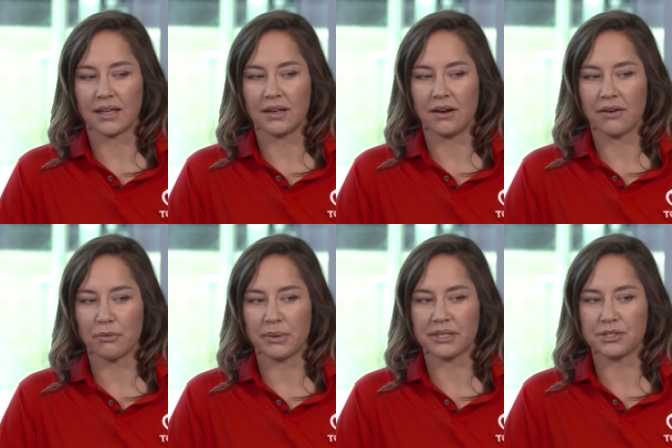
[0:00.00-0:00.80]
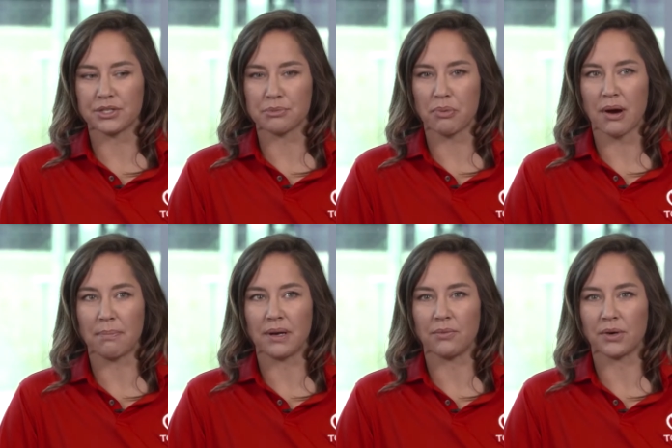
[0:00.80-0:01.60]
you know, everybody's just
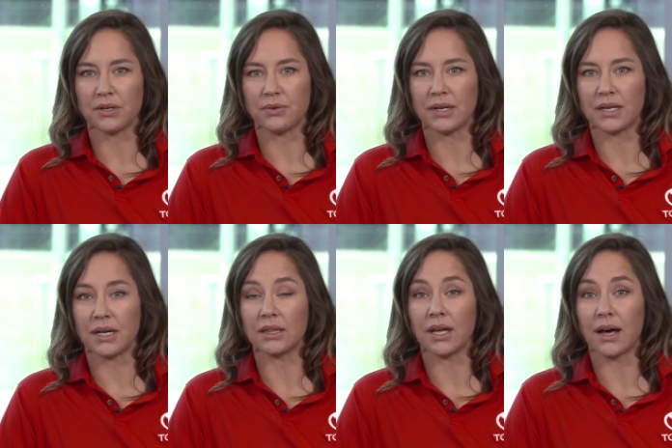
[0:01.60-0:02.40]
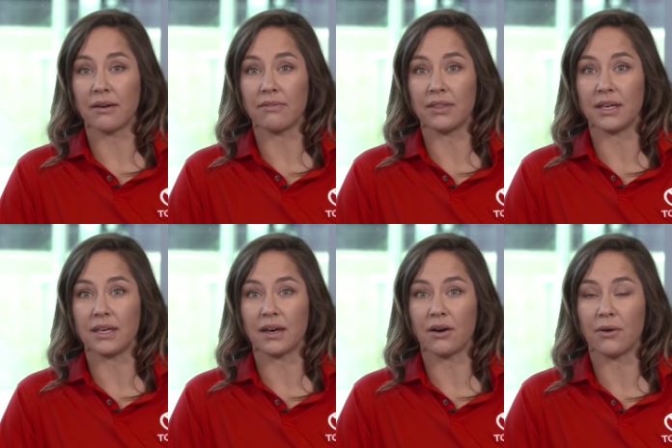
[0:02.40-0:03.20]
prepping. We're doing a lot of
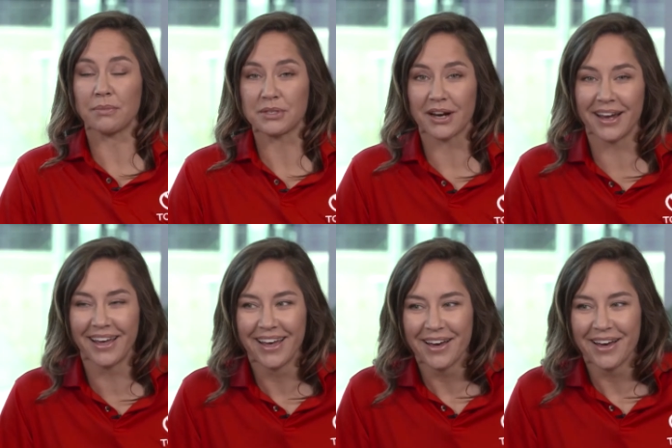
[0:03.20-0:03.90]
the, oh, I'm sorry.